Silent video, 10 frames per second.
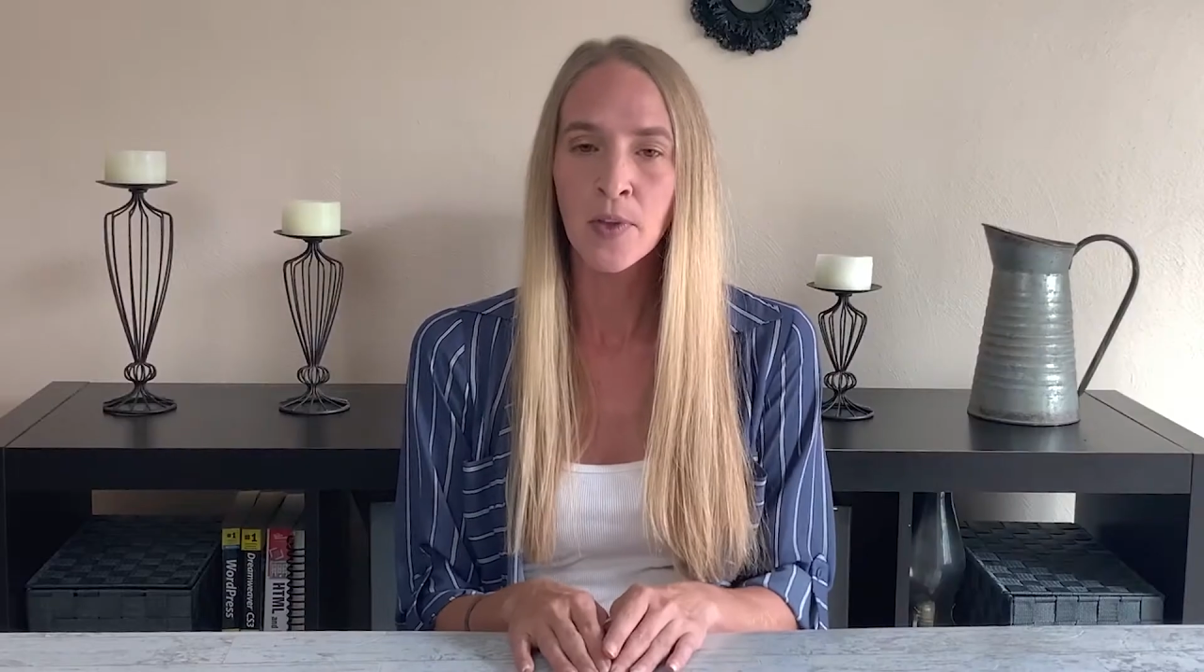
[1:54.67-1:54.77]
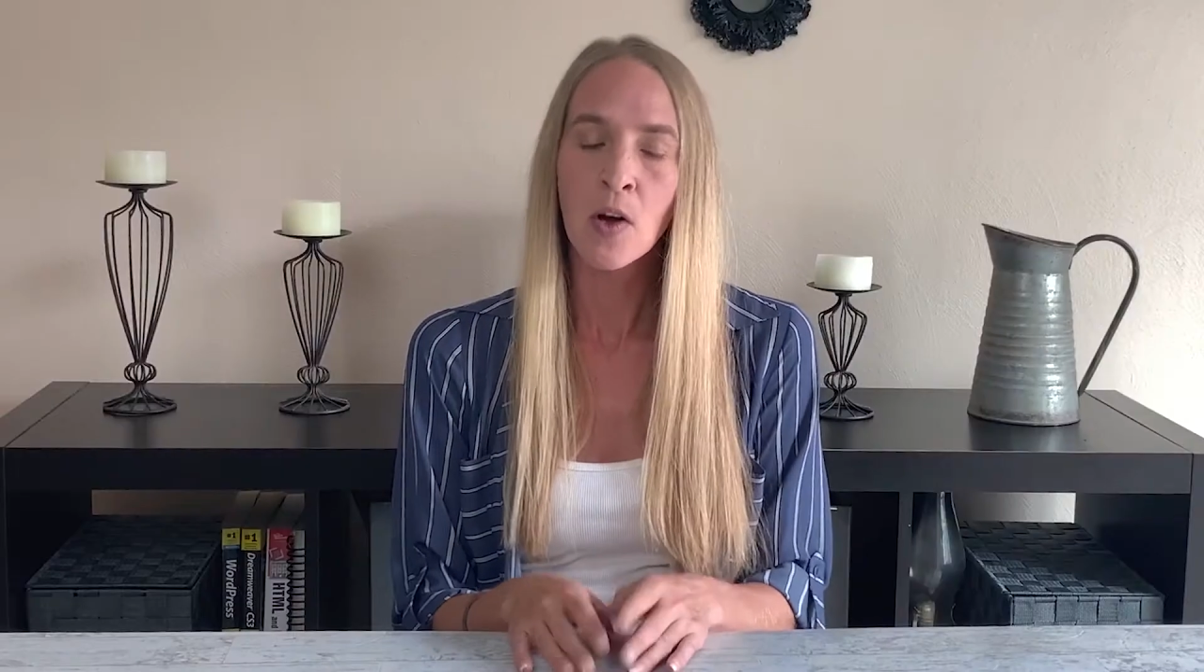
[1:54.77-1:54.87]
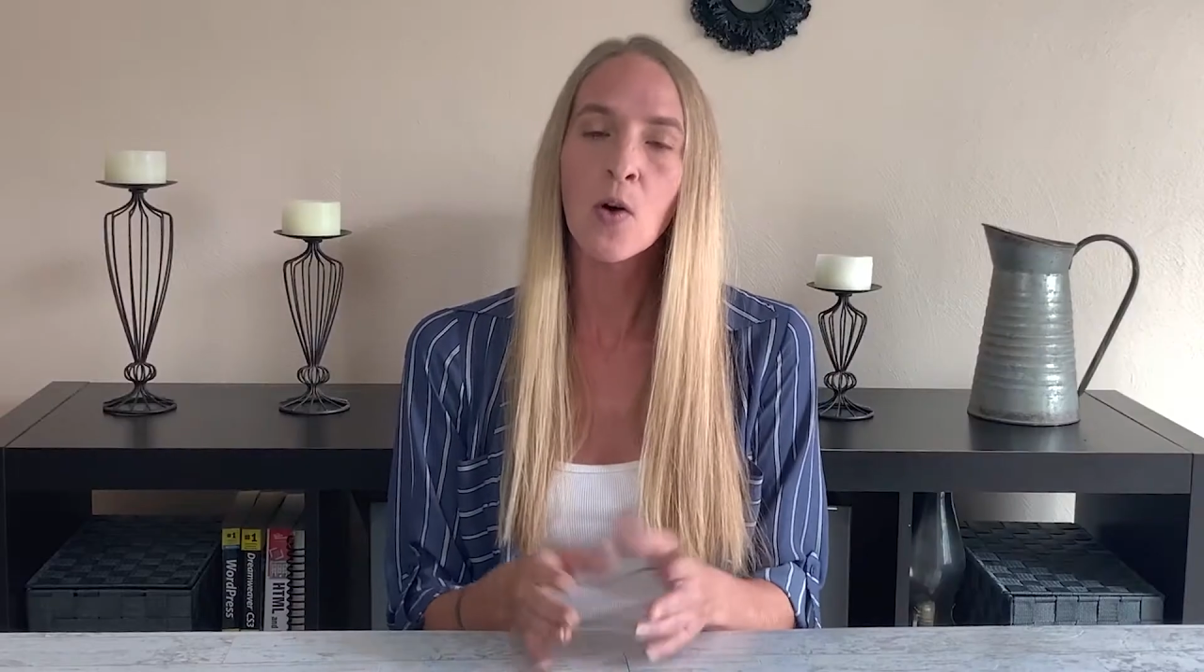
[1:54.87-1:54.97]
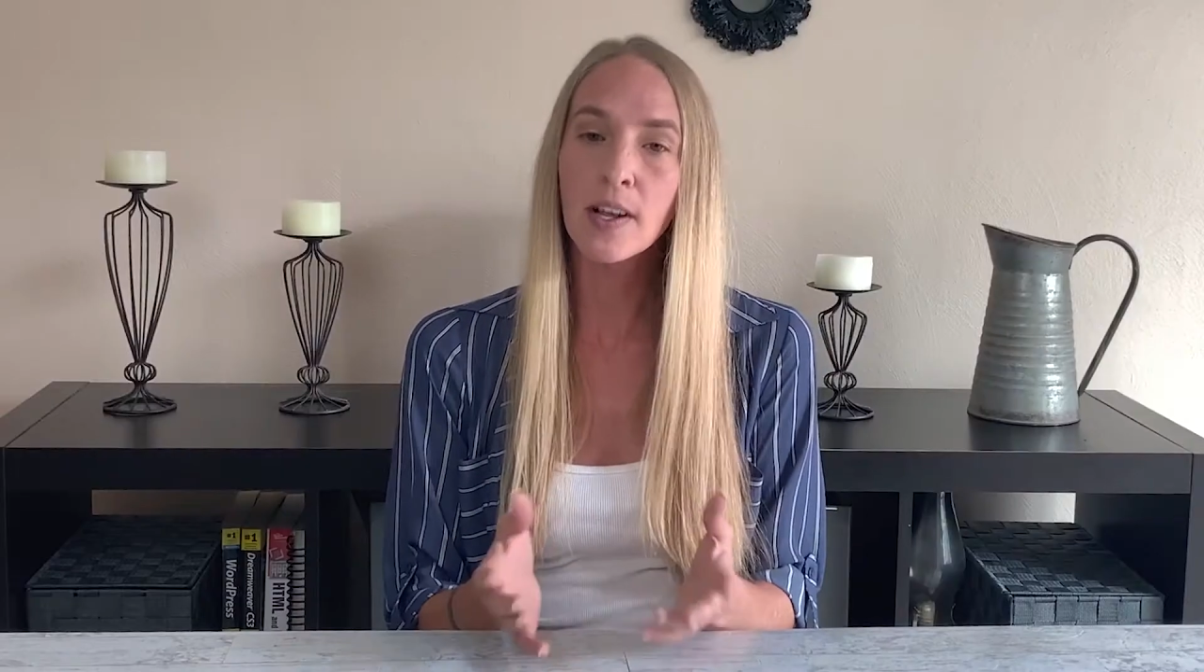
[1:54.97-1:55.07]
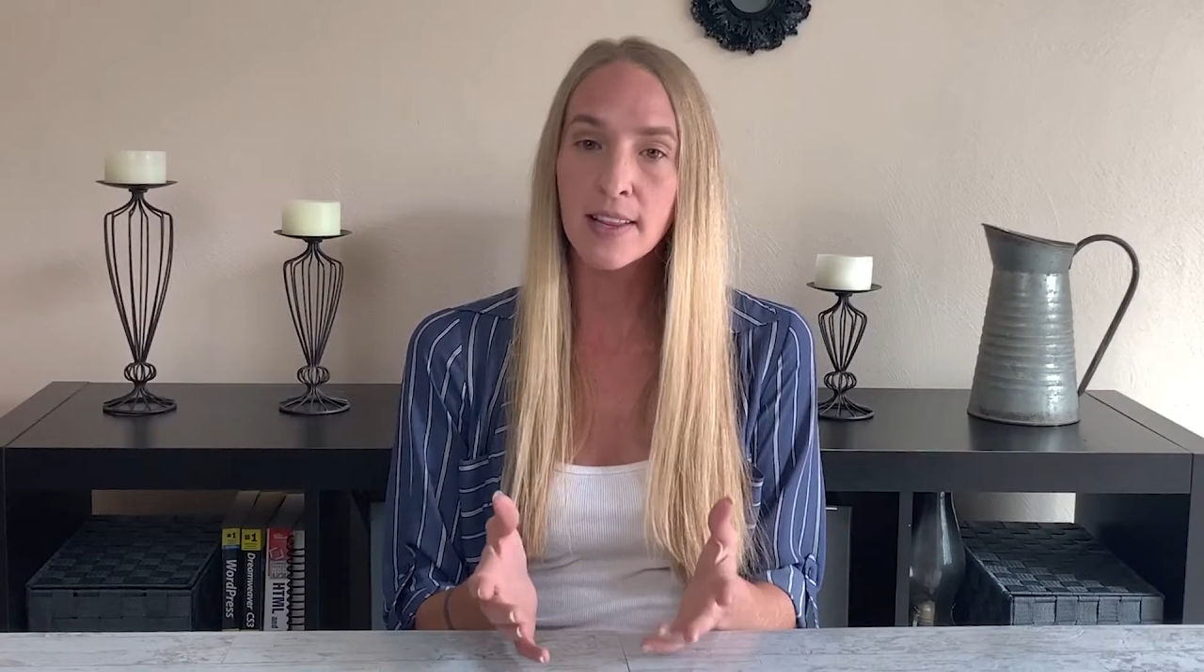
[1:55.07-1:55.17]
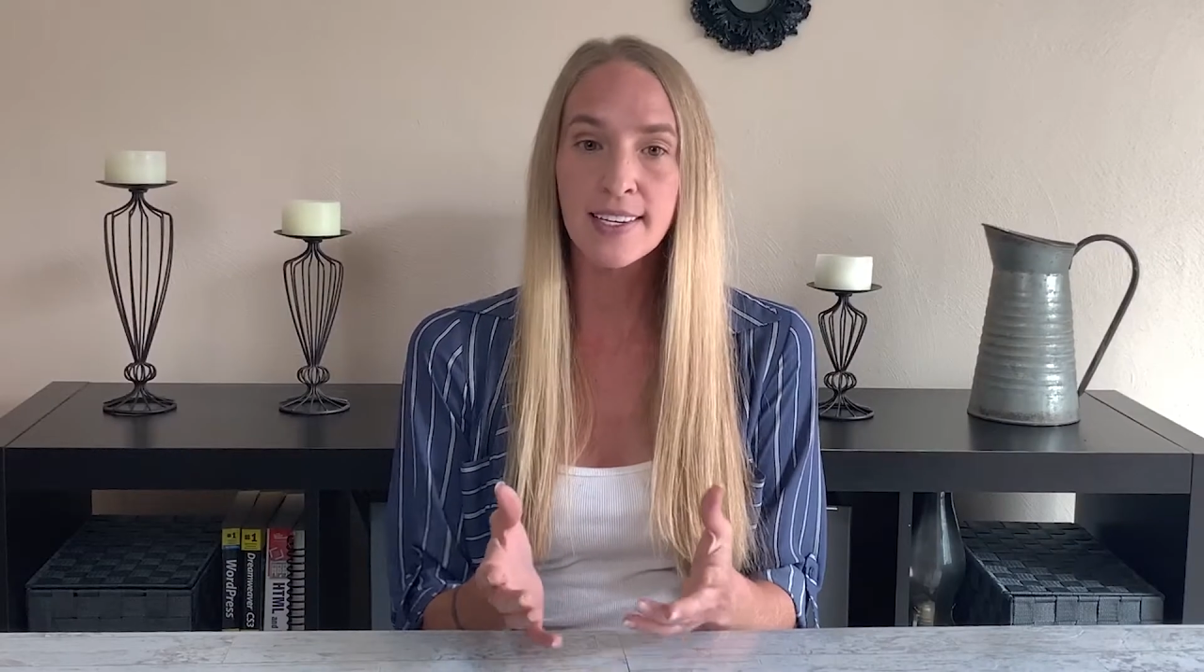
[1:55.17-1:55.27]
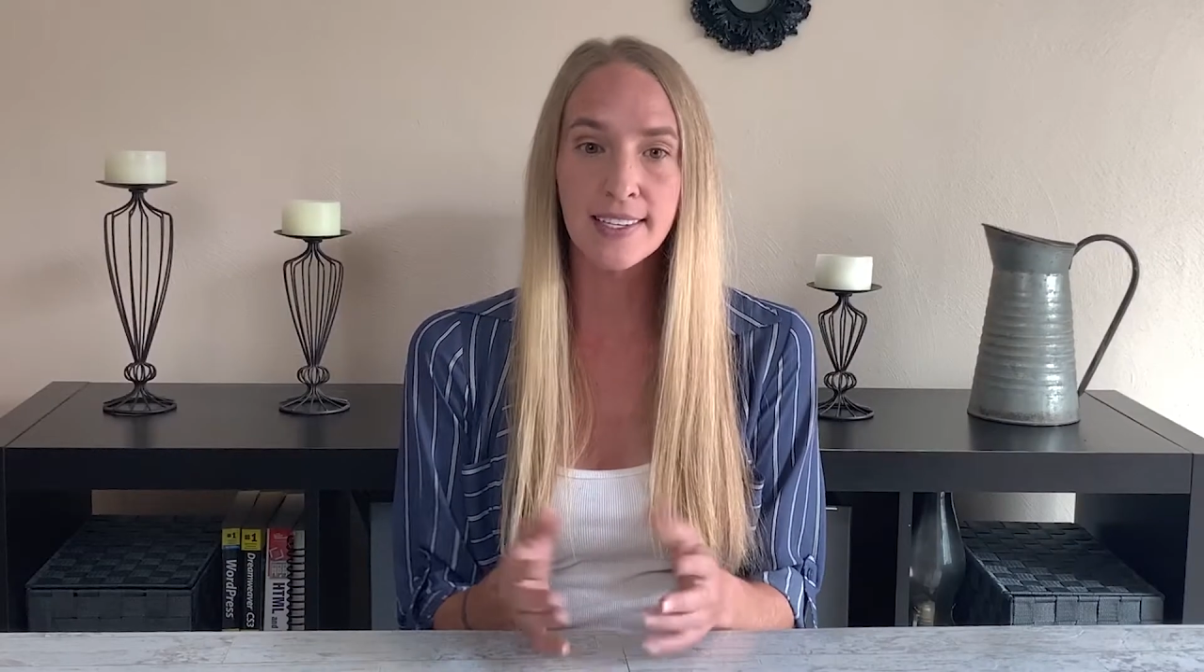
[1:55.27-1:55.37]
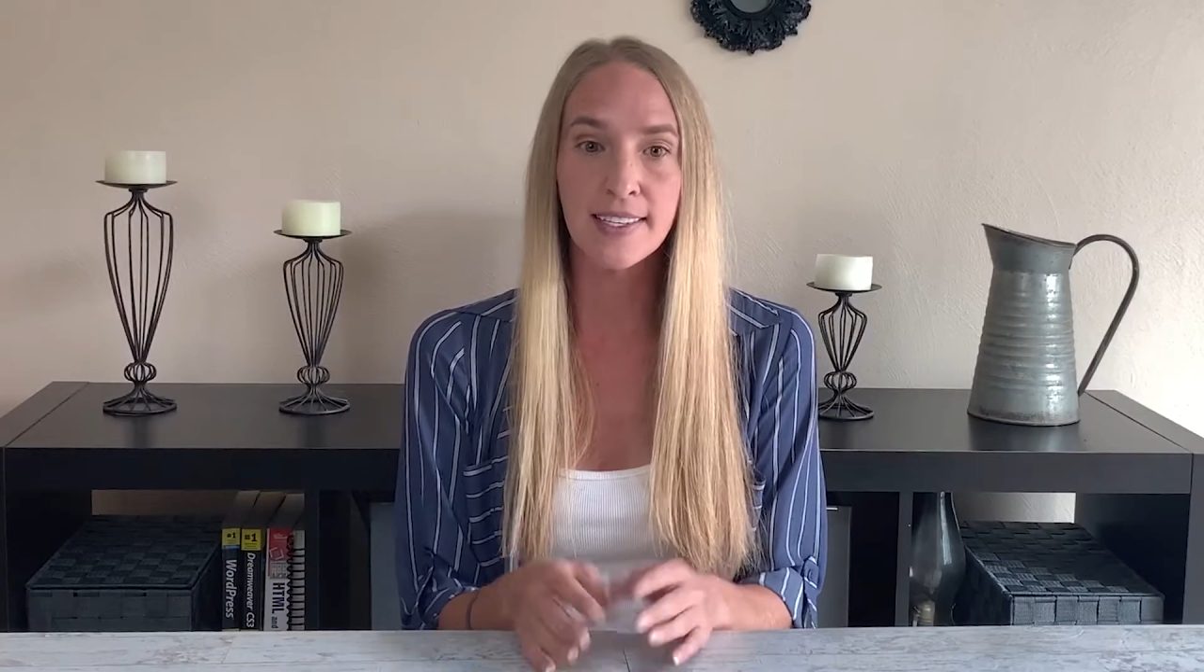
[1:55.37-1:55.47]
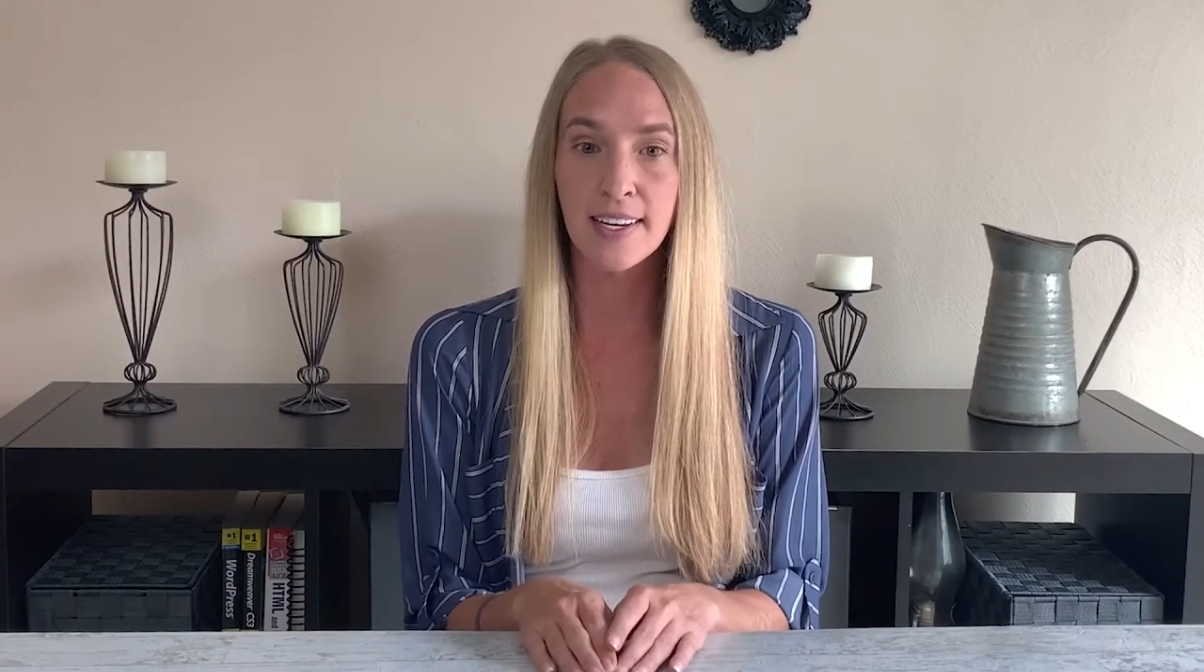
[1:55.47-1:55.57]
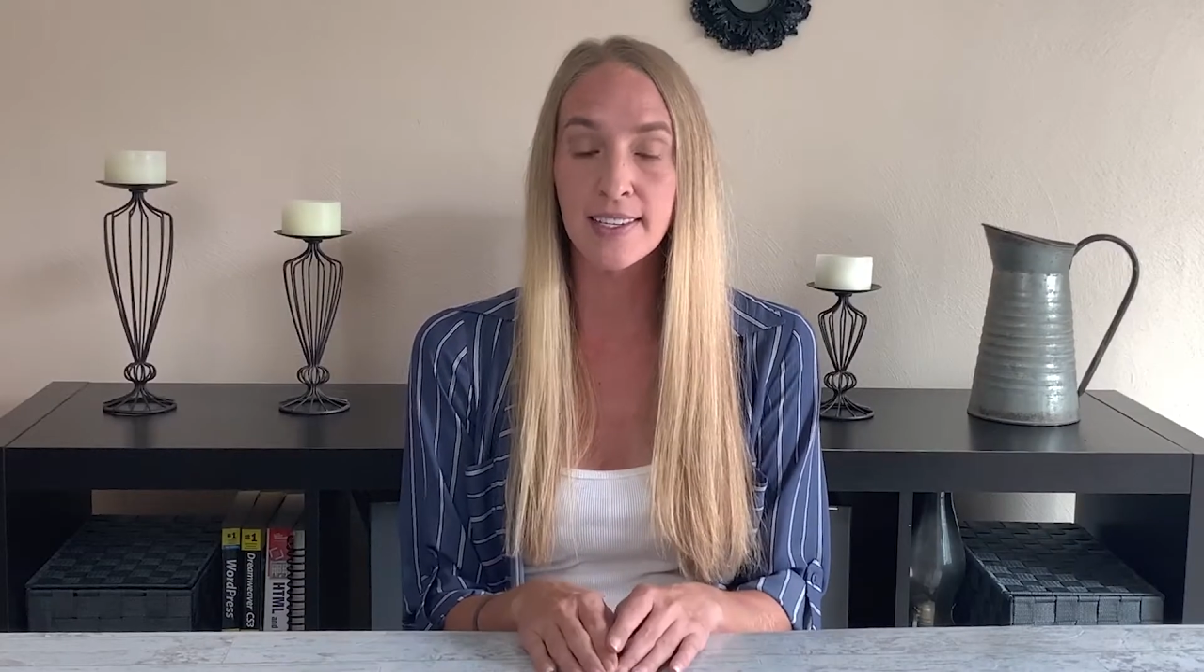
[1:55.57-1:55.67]
or at
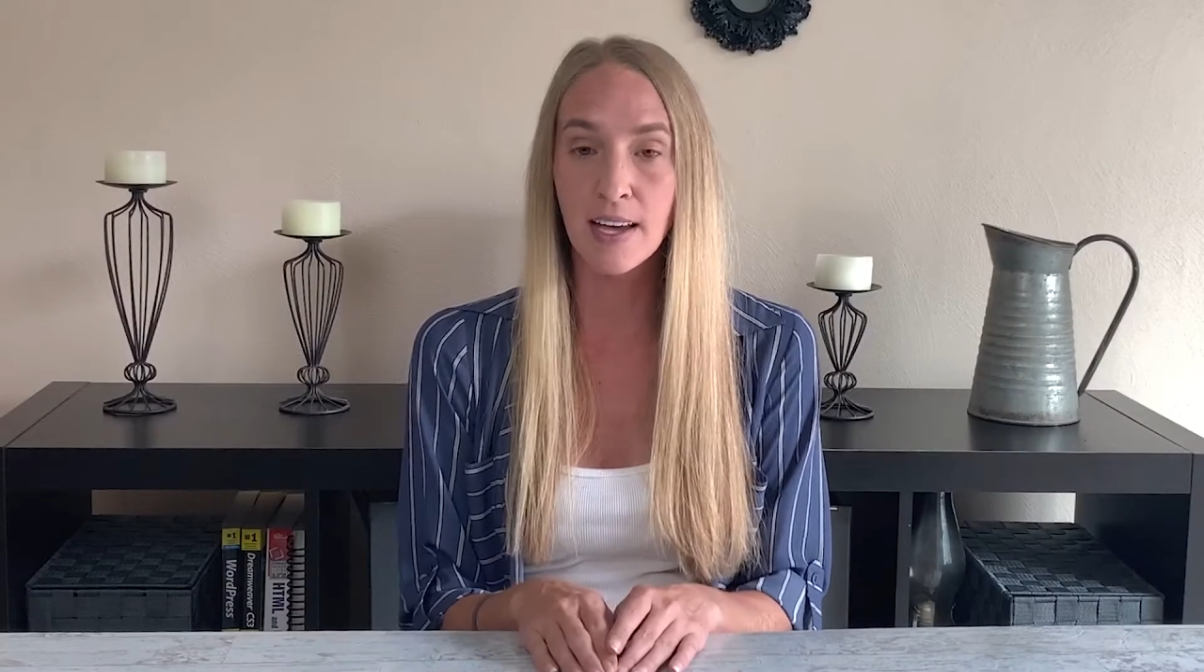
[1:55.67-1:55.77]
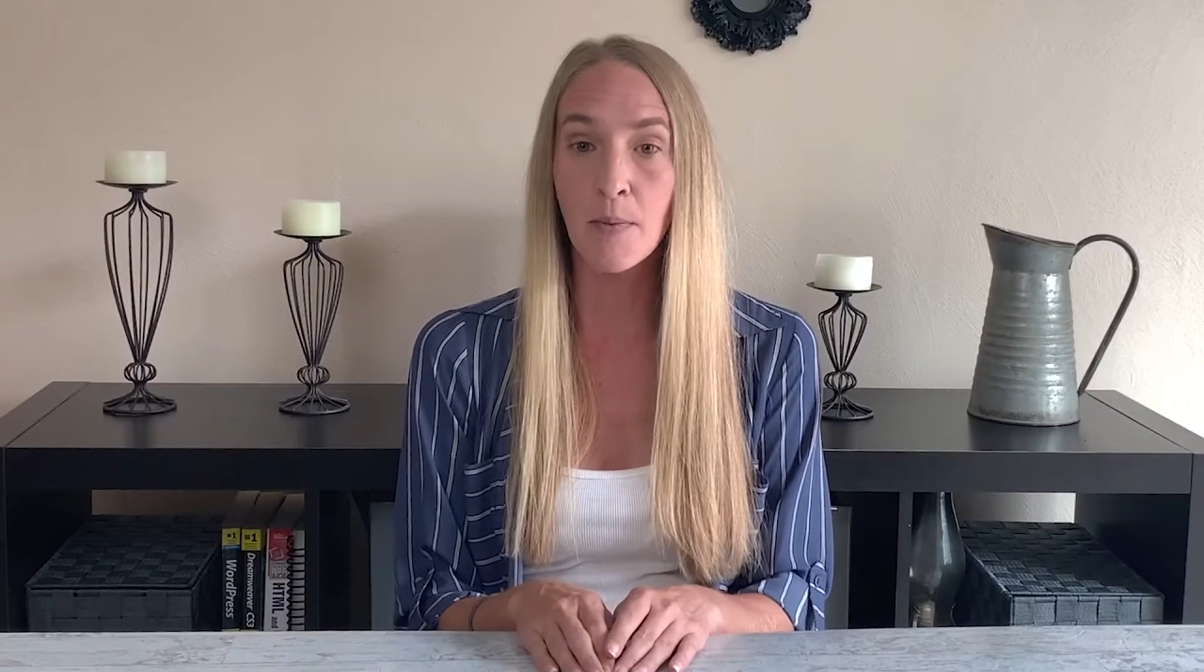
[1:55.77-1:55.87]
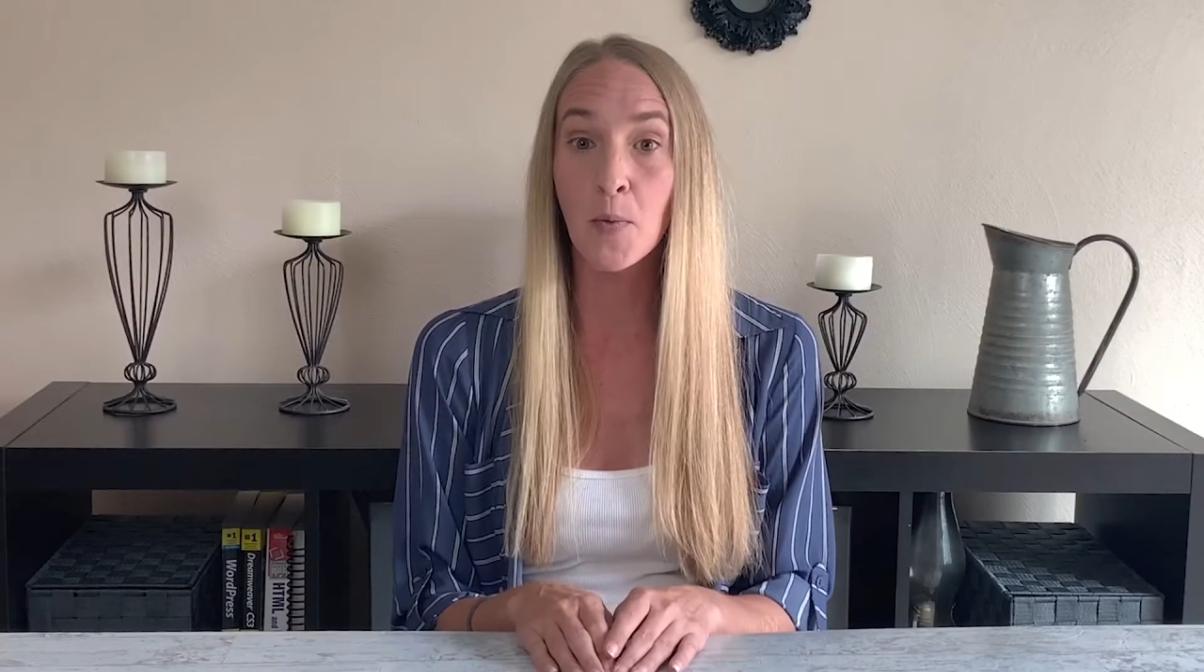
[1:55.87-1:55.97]
least in some